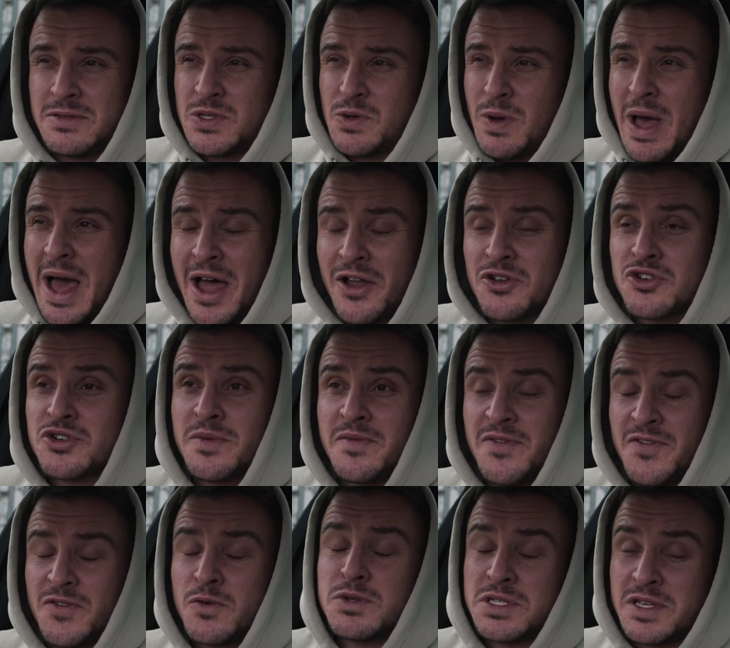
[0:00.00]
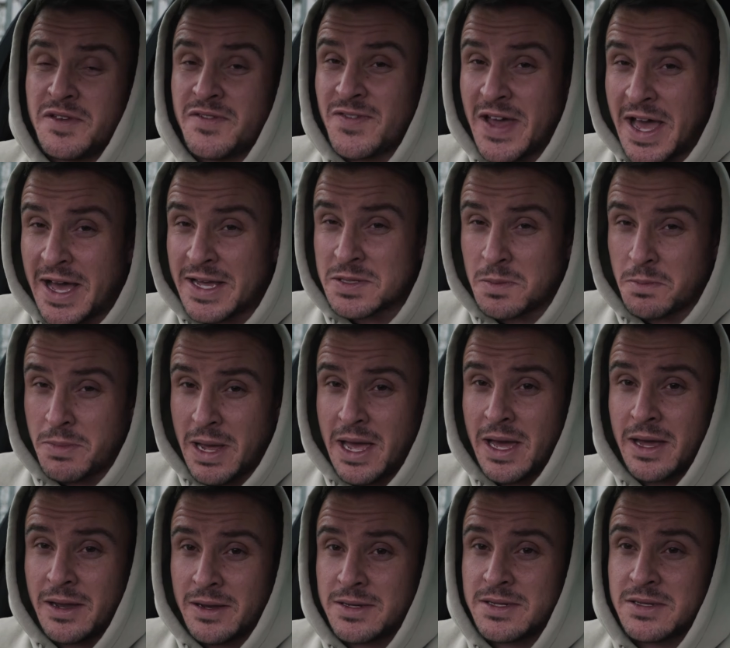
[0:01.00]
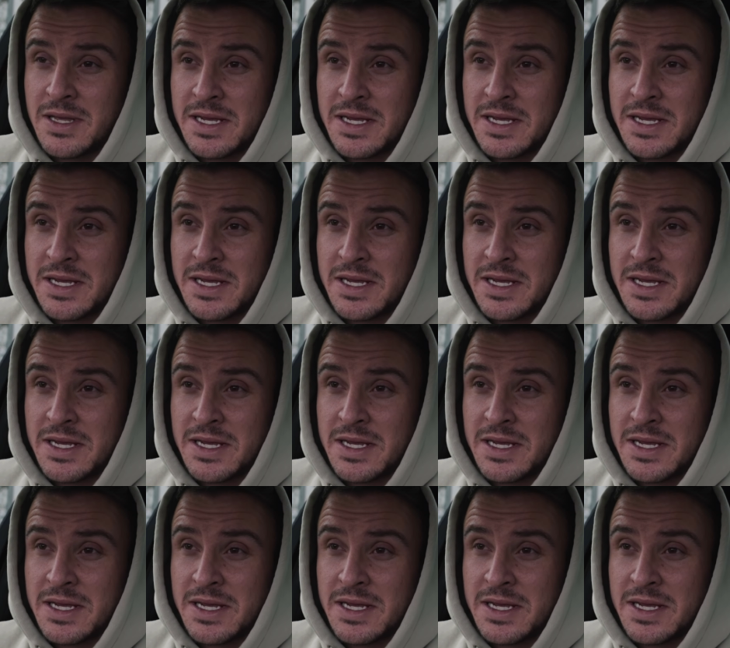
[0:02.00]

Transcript: to £140,000.